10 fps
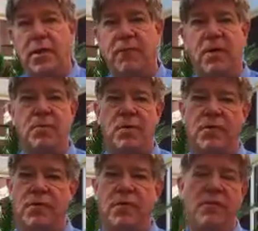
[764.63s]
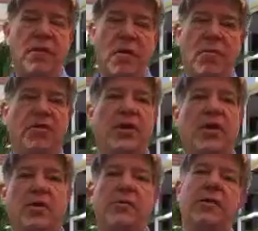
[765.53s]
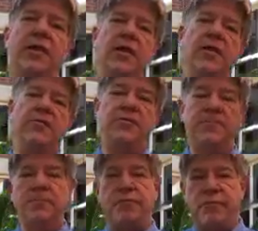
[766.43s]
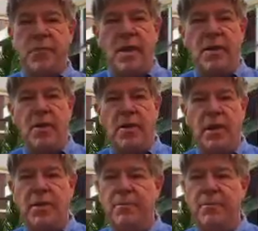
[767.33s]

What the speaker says: Very beautiful, multicolored leaves and all that.